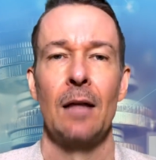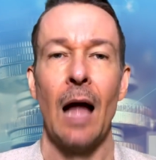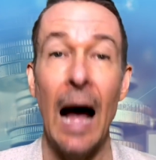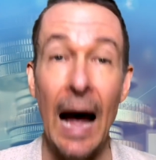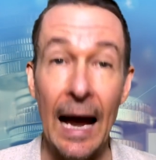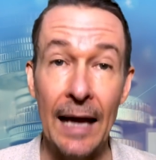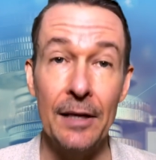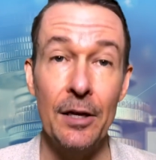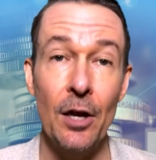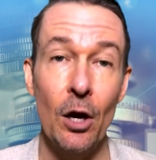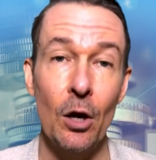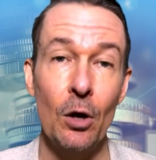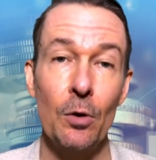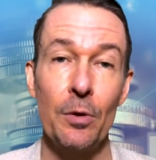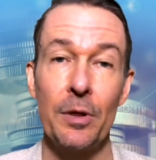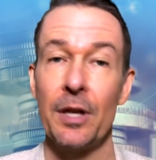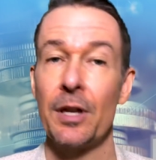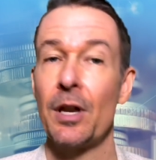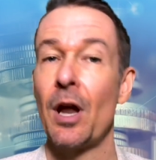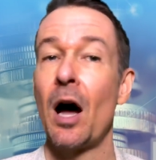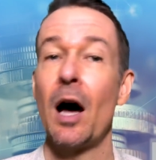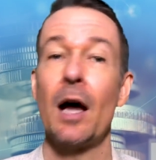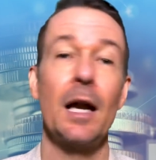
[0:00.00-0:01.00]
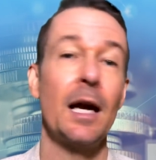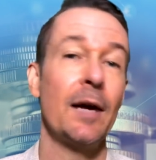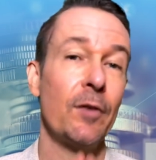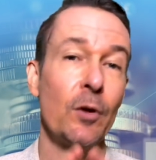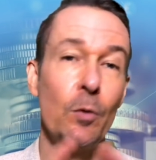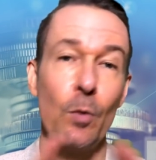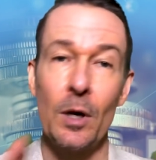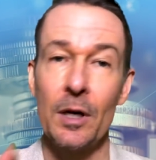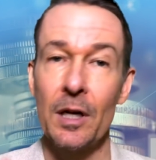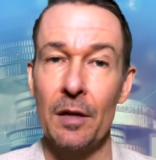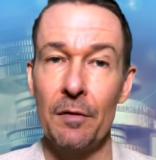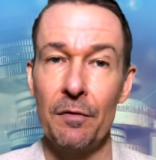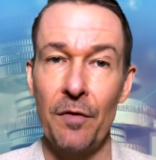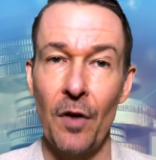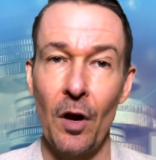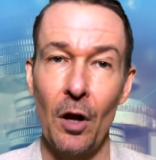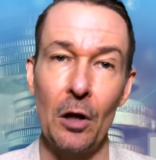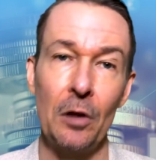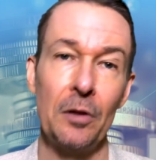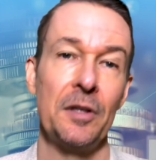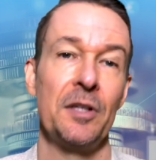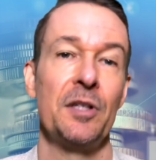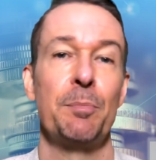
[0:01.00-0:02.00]
I know that not everyone can
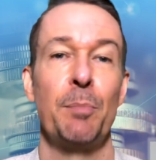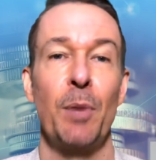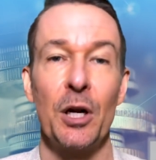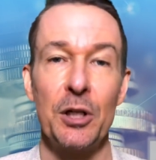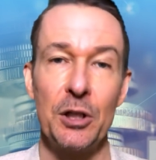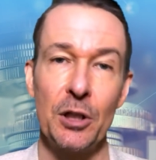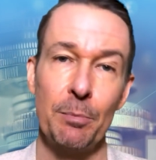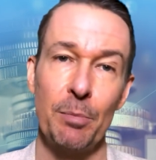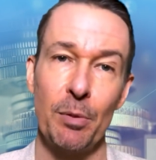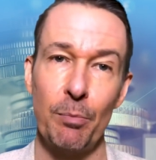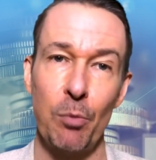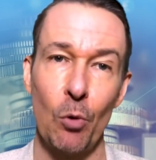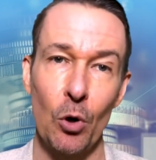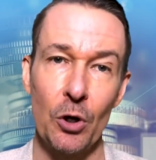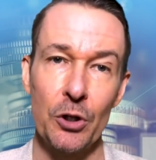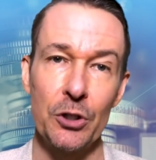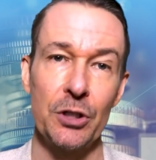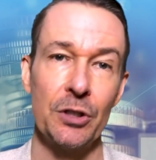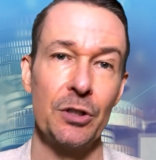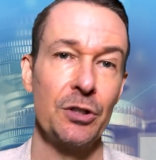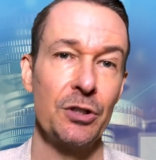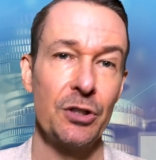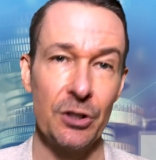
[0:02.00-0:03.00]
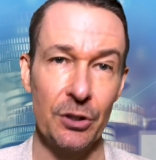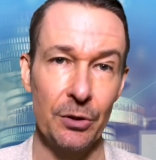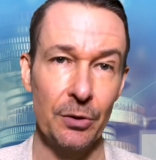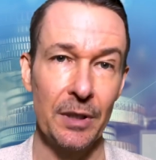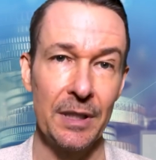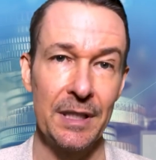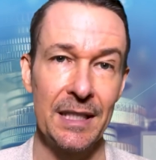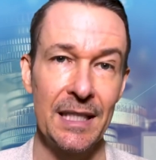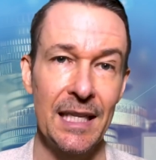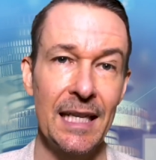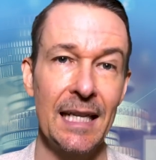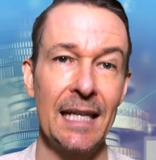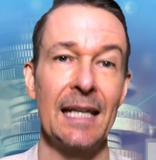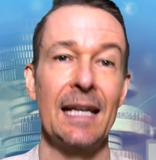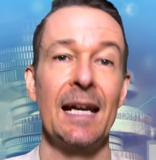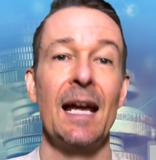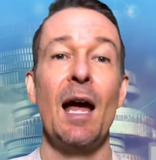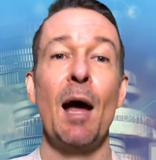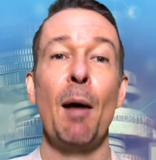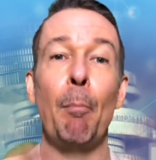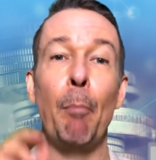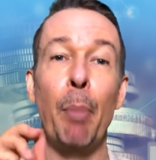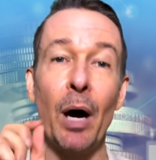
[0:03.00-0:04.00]
follow these budget proportions to a T,
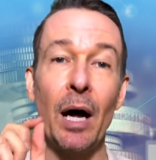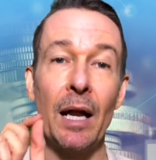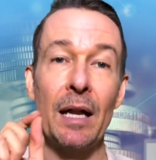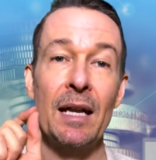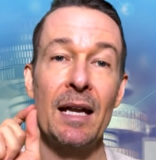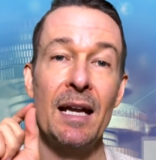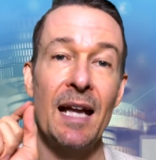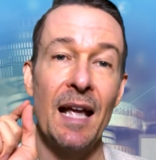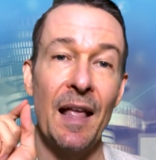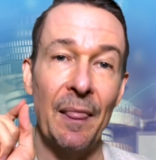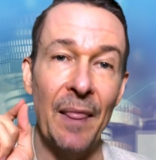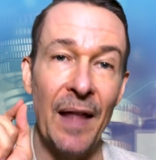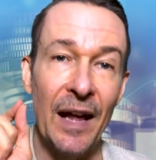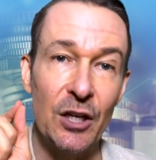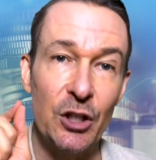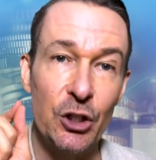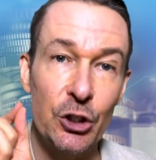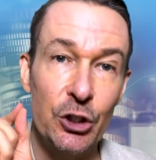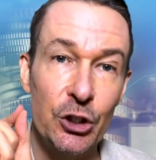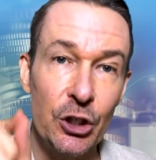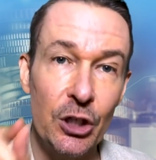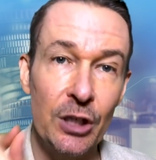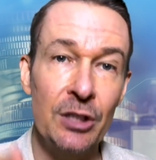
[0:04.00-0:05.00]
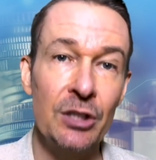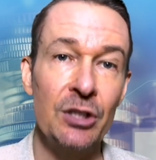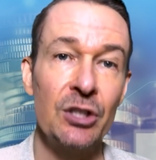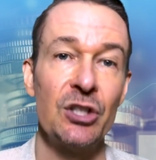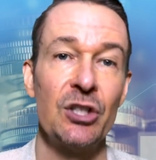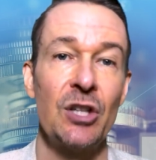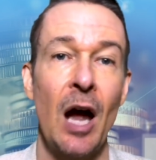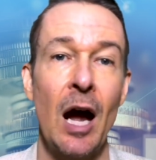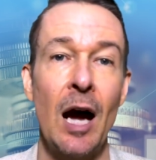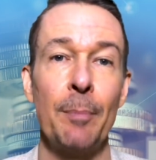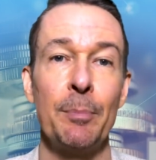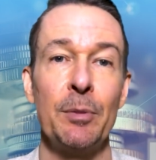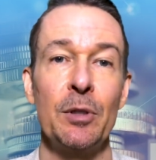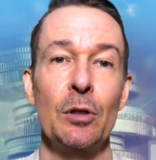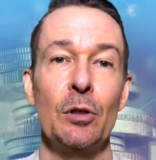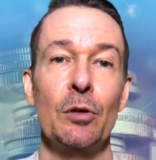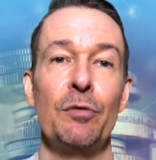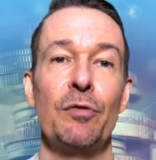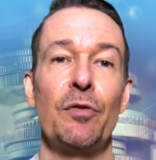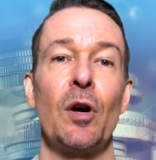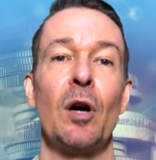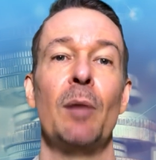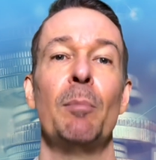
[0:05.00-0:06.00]
but that shouldn't stop you
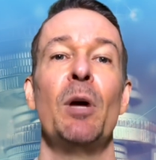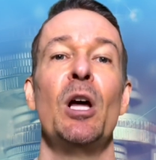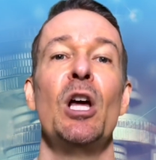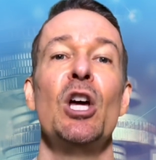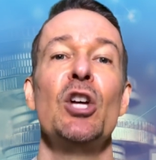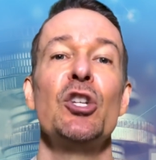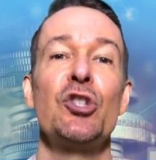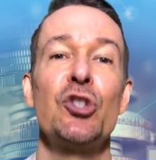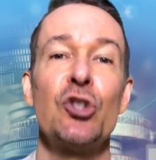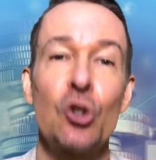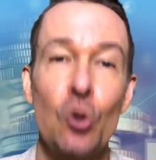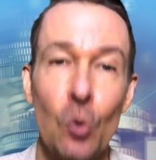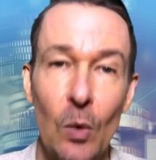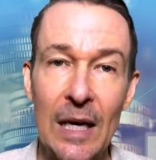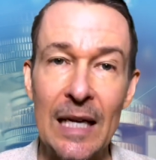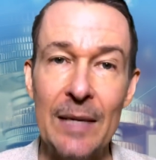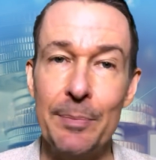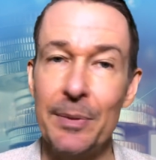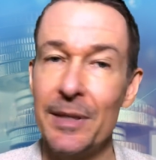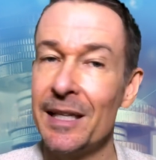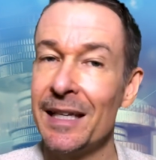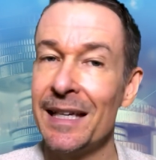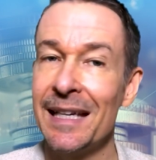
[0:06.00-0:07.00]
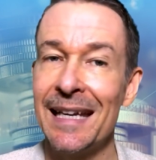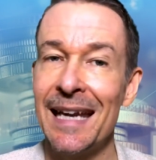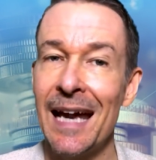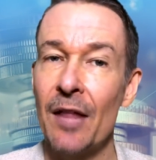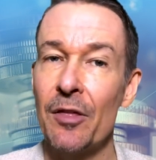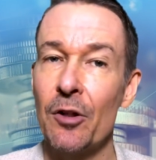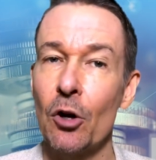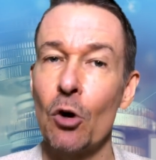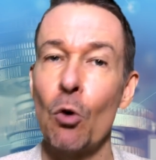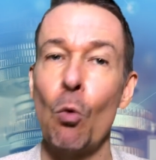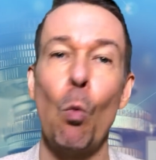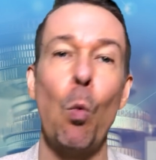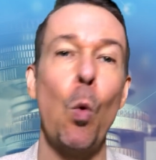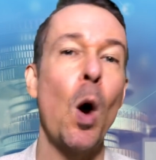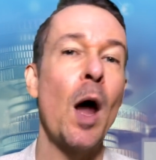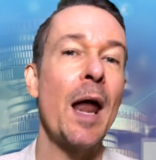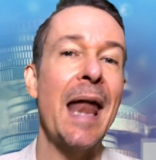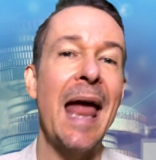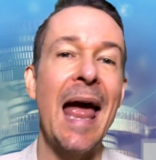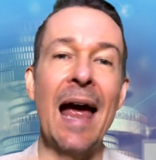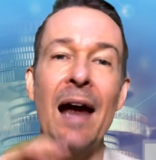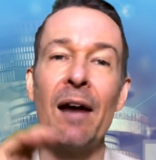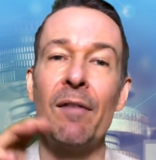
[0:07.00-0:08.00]
from scraping together
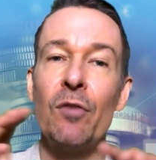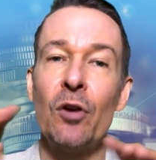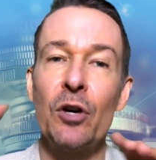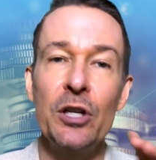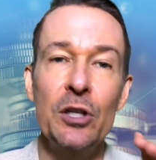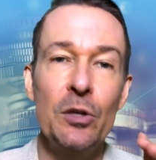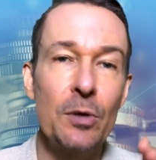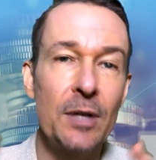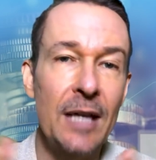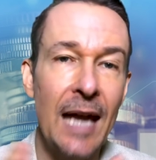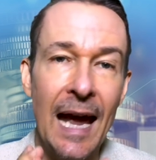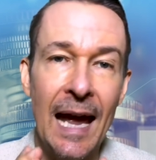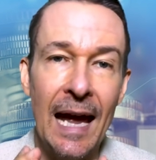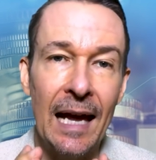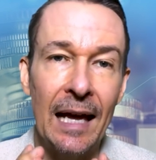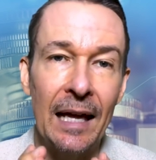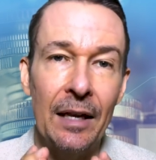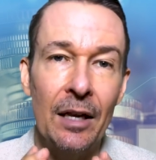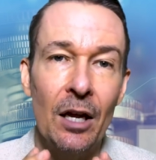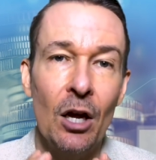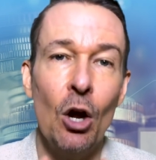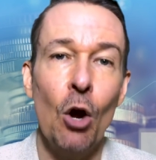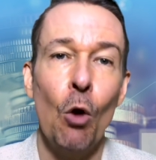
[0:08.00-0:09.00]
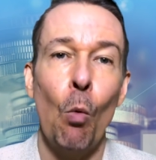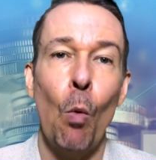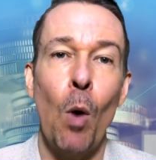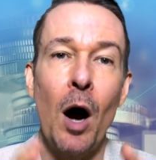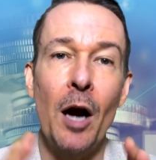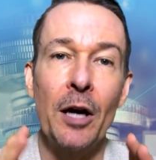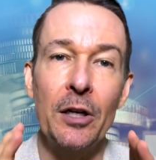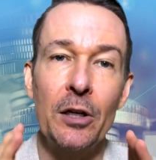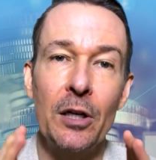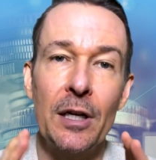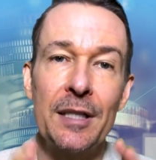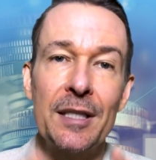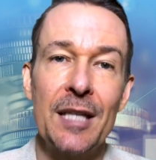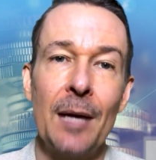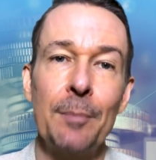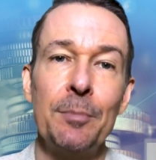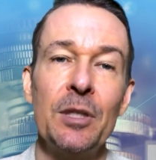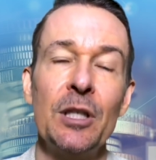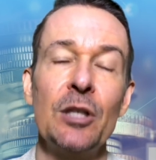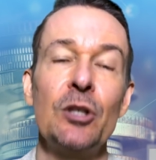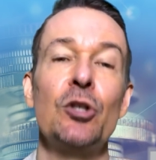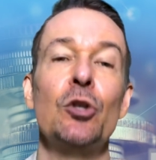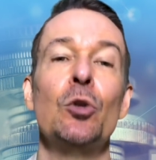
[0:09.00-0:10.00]
whatever you can while you're
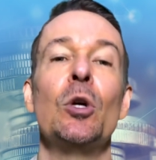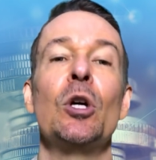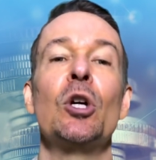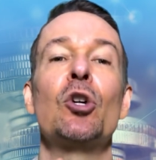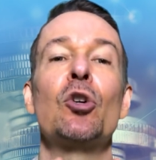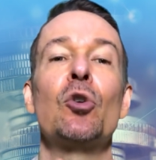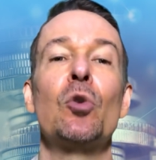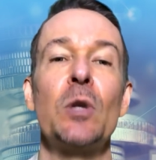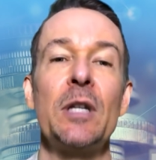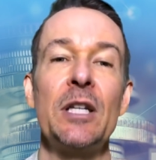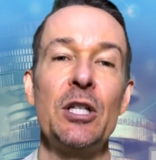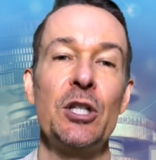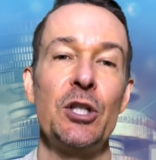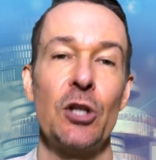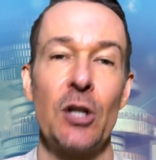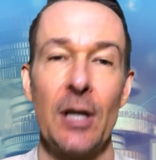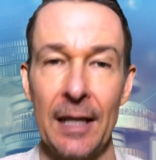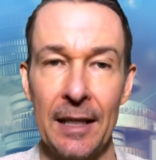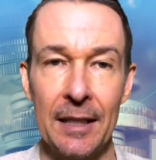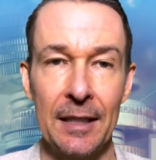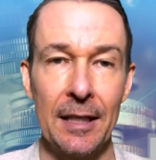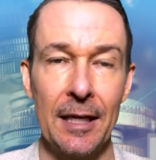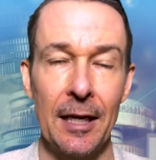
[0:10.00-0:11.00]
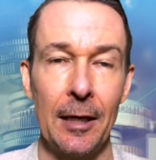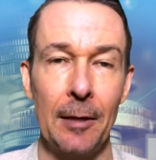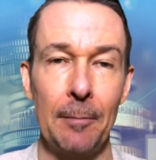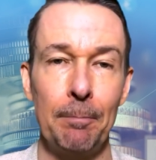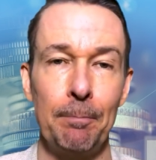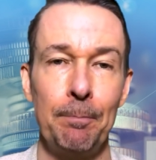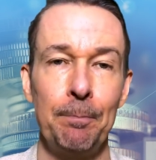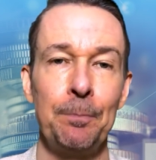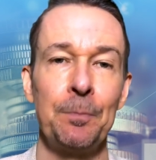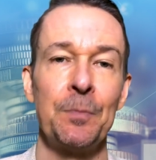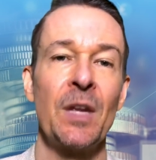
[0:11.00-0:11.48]
attempting to increase your income.